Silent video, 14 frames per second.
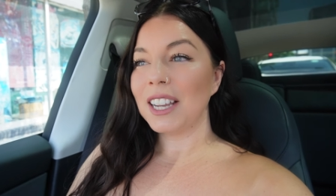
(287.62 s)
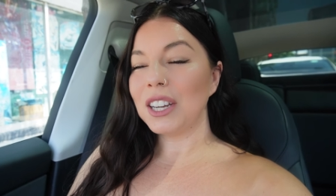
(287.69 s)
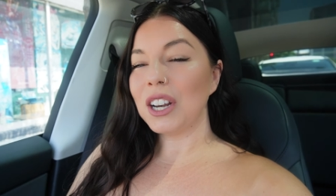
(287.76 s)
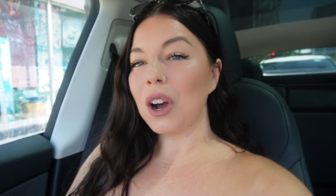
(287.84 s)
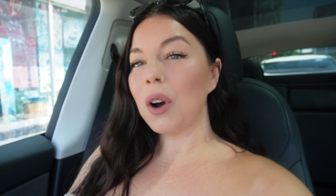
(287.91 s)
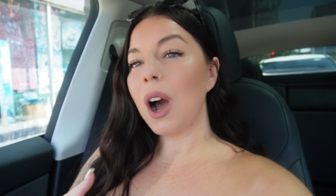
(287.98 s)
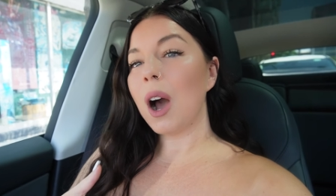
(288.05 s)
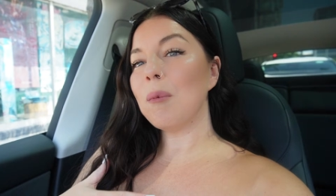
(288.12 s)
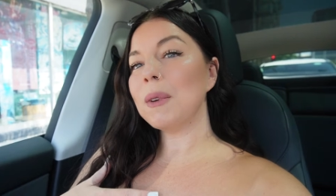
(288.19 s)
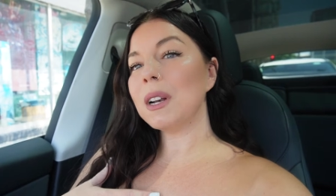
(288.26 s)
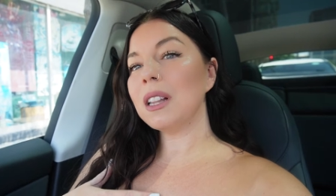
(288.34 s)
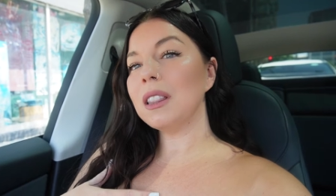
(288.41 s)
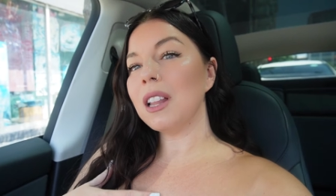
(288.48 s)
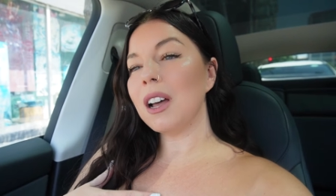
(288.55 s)
you know I'm
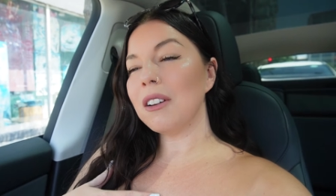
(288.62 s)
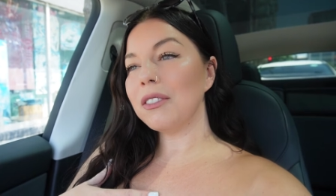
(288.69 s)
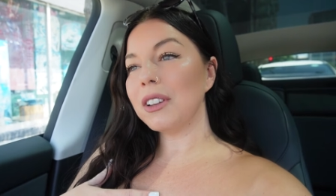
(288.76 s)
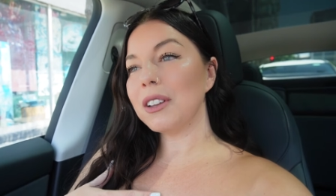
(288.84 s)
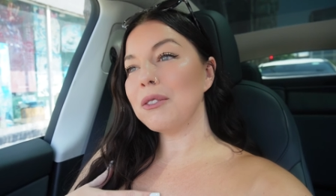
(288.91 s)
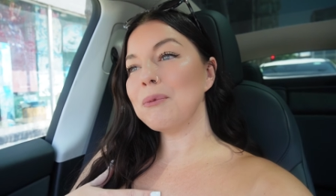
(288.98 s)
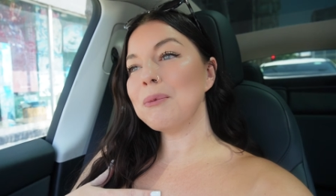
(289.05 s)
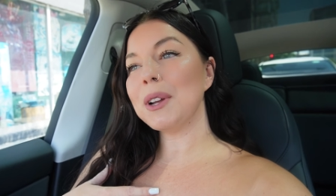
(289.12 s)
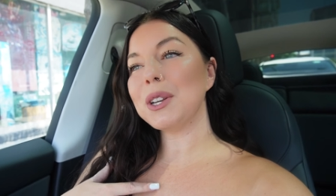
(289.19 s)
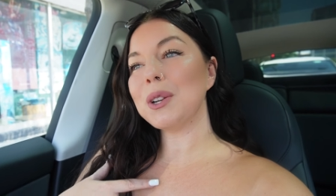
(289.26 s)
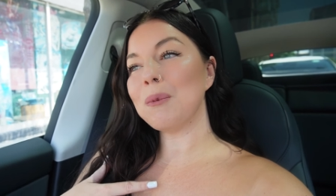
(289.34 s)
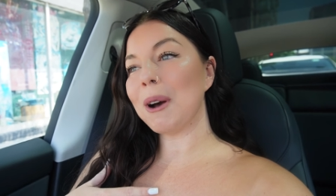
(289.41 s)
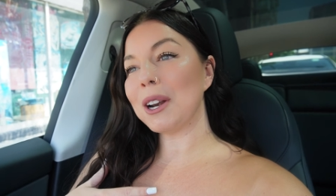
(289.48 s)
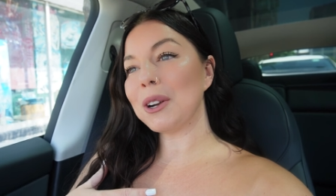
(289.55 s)
gonna love him
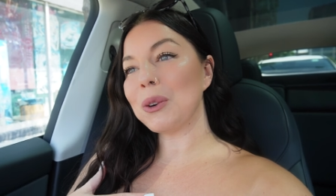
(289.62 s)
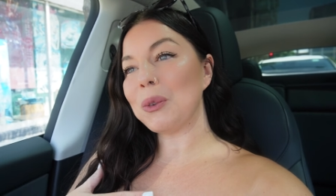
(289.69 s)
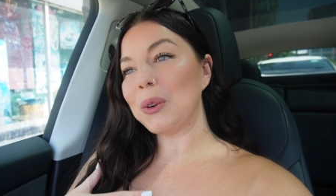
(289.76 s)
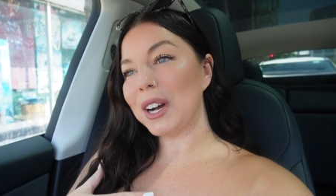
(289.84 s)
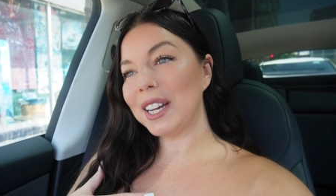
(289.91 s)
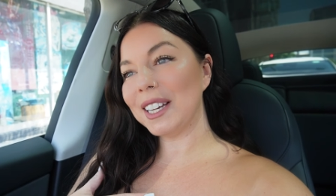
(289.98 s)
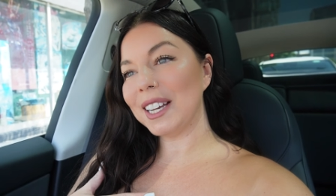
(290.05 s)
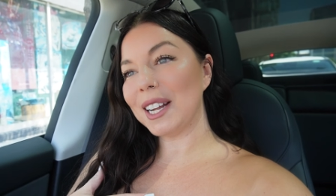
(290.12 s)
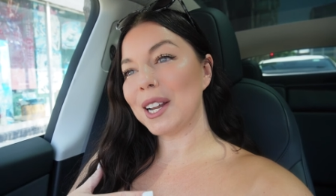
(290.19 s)
no matter what